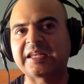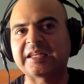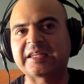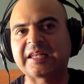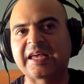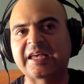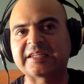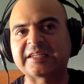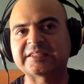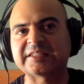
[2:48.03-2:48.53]

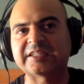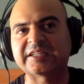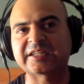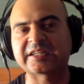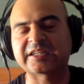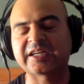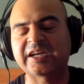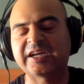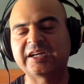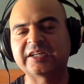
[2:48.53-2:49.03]
hasn't
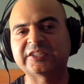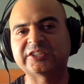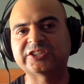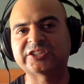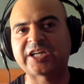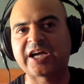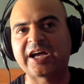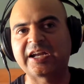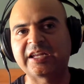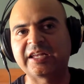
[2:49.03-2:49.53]
get a
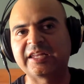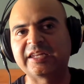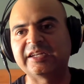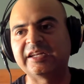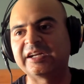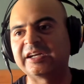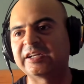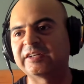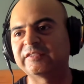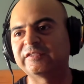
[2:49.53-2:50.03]
shot in the
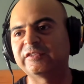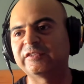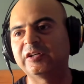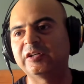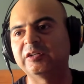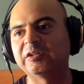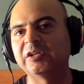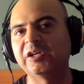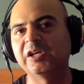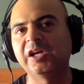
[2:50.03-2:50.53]

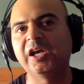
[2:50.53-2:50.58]
NFL